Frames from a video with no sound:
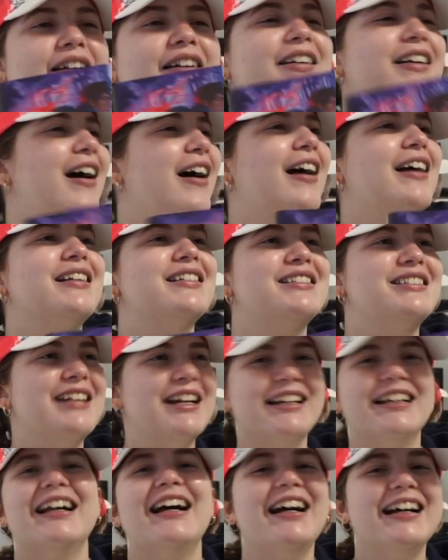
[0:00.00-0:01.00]
god
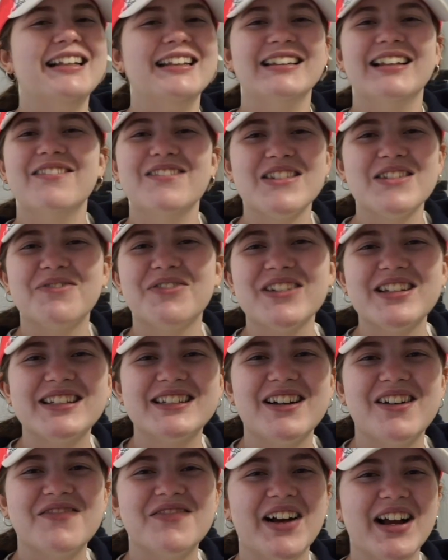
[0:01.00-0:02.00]
dang it, I love this book
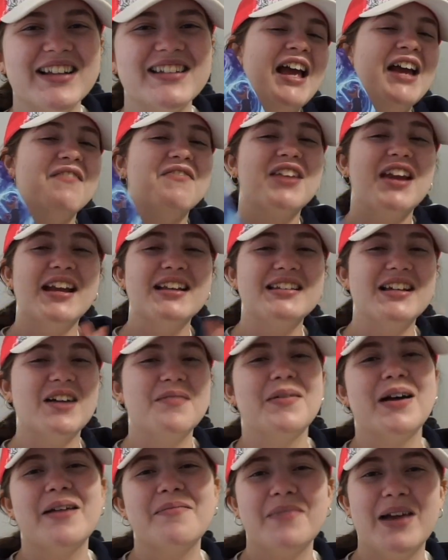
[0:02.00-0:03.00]
so much. If you can't tell
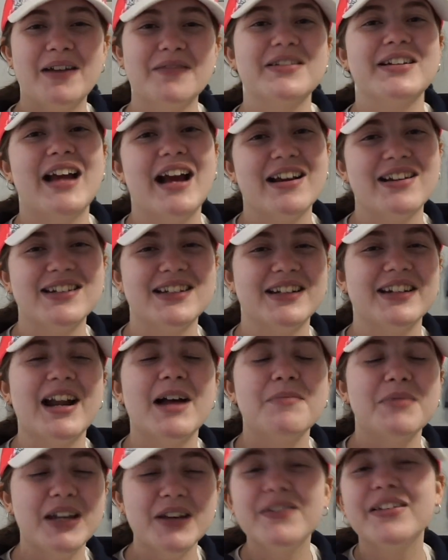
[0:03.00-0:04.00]
by my reaction,
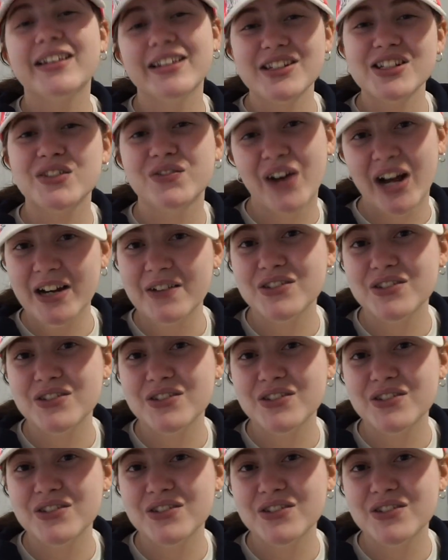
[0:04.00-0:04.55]
I'm giving this 5